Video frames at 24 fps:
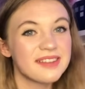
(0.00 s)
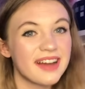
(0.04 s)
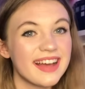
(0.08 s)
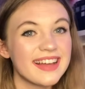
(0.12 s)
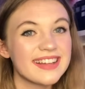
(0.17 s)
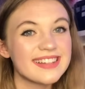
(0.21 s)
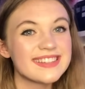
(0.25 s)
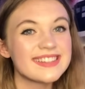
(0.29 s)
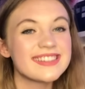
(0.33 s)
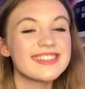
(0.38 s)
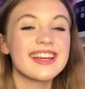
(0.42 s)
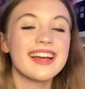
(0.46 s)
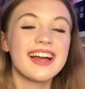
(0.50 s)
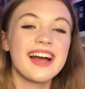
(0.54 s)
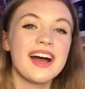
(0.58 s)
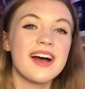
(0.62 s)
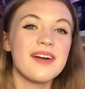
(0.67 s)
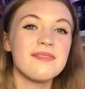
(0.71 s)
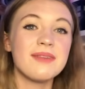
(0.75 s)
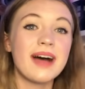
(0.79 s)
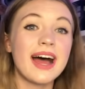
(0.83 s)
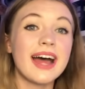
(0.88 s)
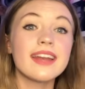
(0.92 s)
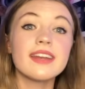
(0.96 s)
West,
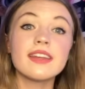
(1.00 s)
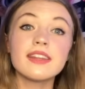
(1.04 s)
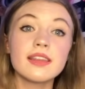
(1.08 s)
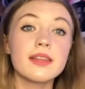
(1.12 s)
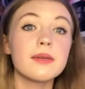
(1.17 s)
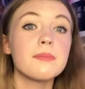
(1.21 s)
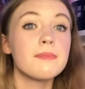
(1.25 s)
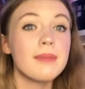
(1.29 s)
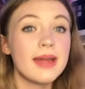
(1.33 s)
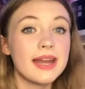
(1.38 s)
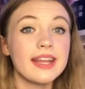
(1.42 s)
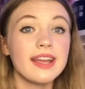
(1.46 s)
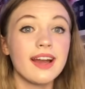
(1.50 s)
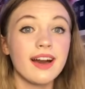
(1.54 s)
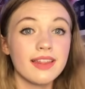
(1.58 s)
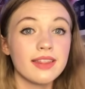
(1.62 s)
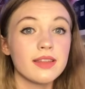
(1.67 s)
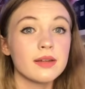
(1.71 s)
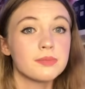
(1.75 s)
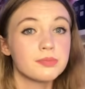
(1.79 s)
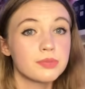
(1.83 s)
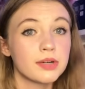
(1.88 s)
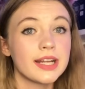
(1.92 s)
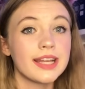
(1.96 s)
and the many
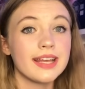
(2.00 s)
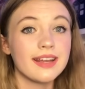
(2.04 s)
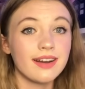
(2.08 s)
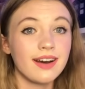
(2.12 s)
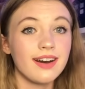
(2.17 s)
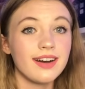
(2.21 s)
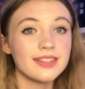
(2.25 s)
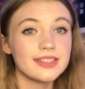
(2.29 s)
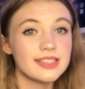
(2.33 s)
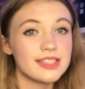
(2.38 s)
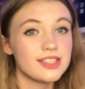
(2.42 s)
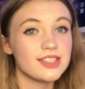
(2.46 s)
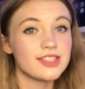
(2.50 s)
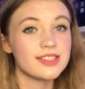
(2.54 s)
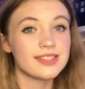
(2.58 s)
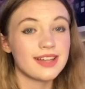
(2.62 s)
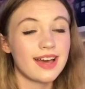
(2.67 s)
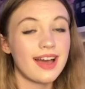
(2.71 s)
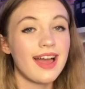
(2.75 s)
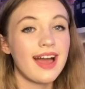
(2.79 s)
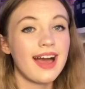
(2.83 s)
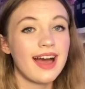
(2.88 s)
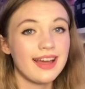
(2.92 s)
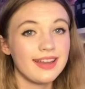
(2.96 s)
other brilliant art teachers
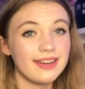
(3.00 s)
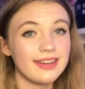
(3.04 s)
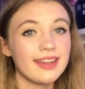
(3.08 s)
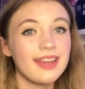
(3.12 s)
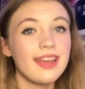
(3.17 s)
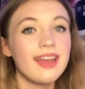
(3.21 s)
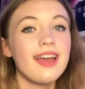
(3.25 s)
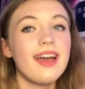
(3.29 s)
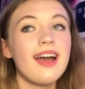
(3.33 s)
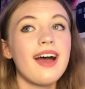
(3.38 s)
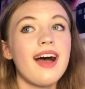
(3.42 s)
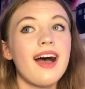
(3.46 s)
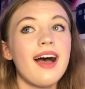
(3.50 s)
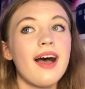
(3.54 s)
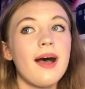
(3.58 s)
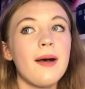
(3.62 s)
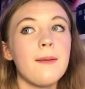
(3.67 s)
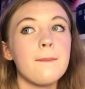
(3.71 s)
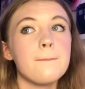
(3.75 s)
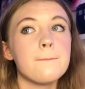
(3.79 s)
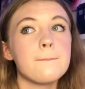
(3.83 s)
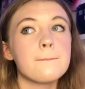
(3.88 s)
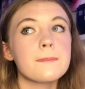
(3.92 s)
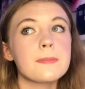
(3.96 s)
that I
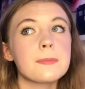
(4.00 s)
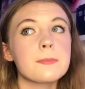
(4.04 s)
had.